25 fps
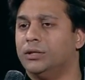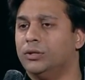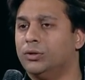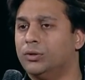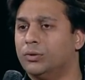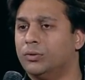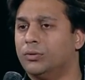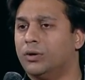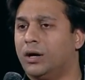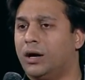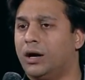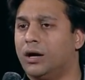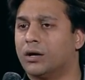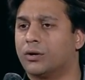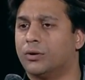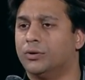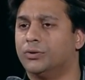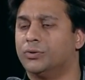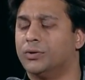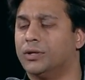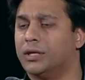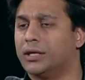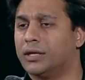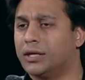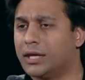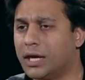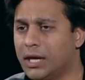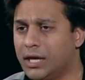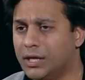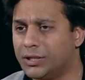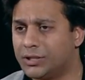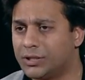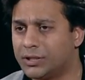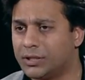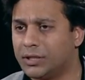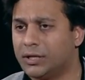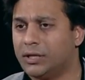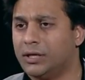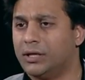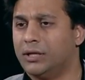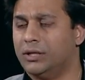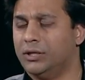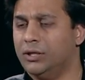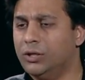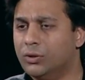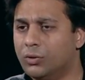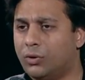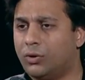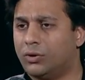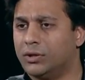you are going to engage
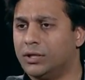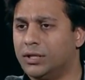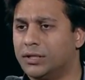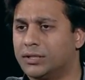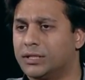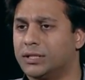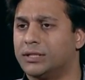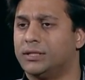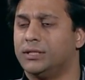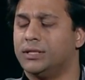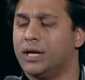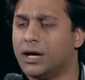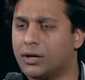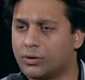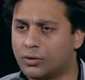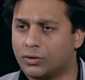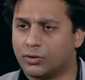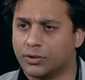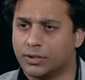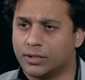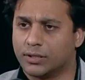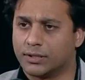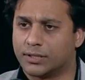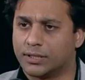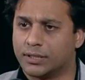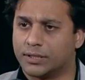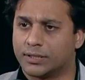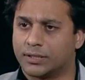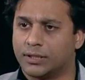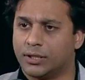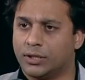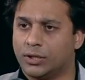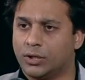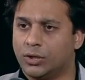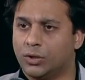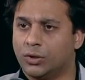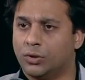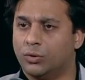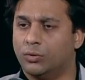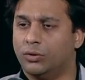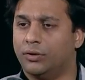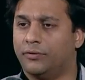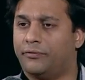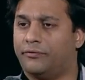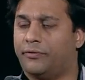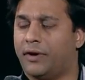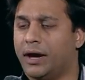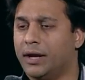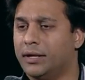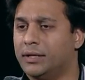new audiences, young audiences, who
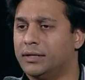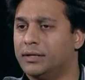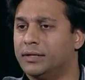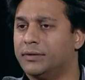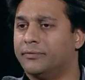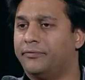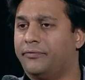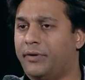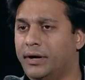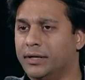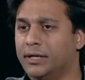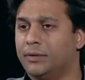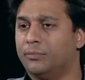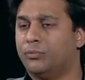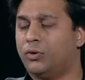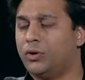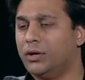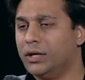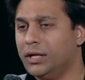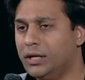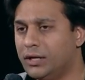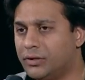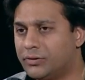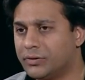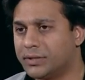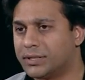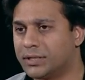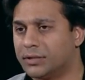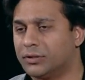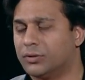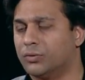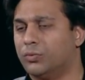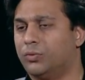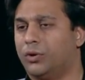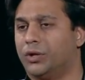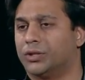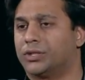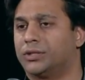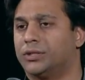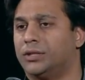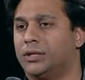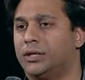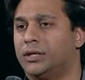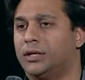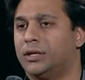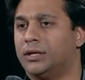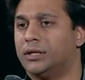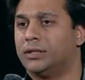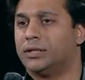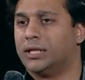will find it more interesting to watch
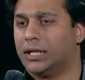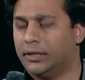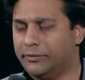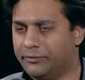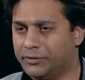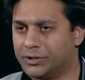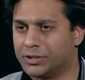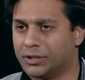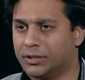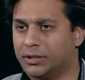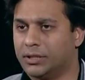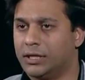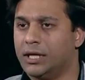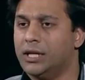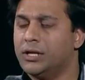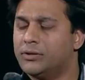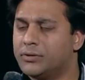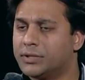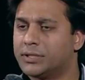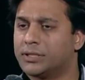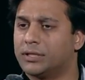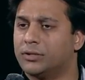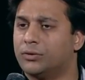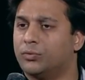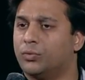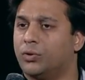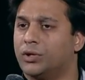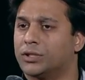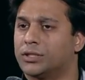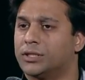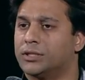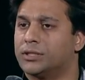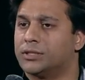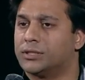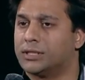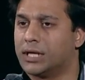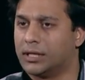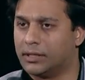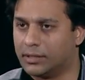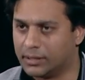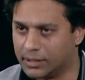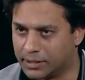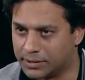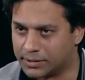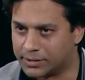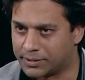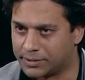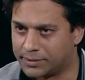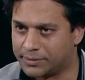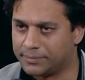television, interesting to watch Channel
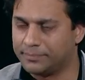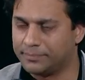S?